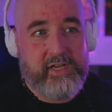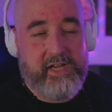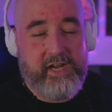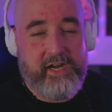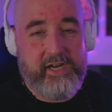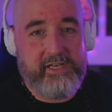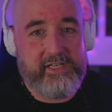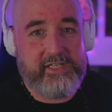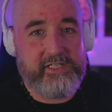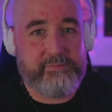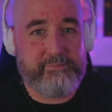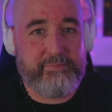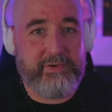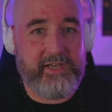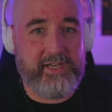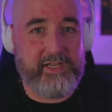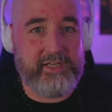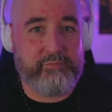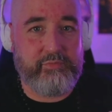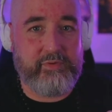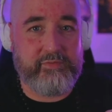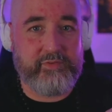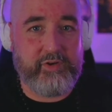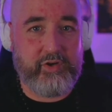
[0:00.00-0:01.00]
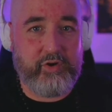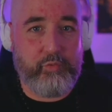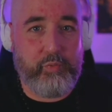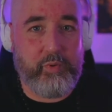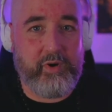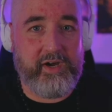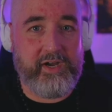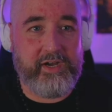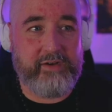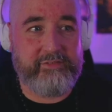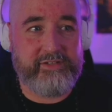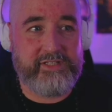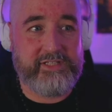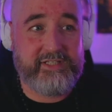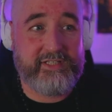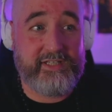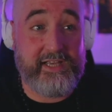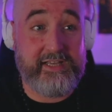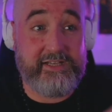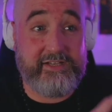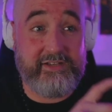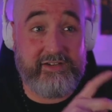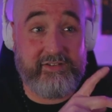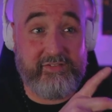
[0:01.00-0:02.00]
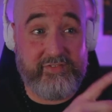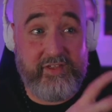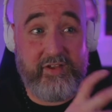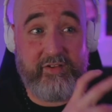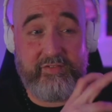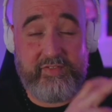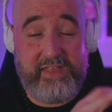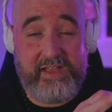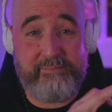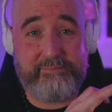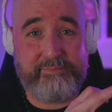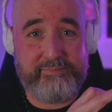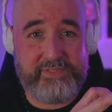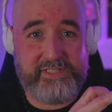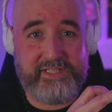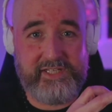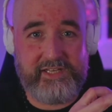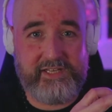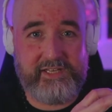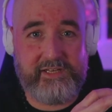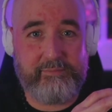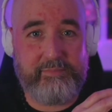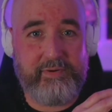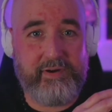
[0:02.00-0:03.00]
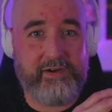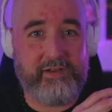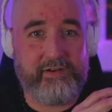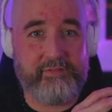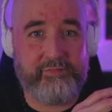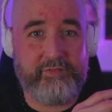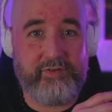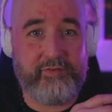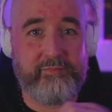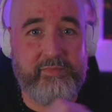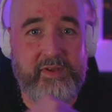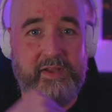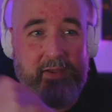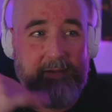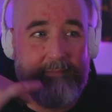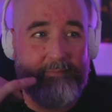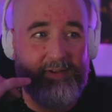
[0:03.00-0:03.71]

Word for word: and it's played with a choir instead on, on that particular part of the film.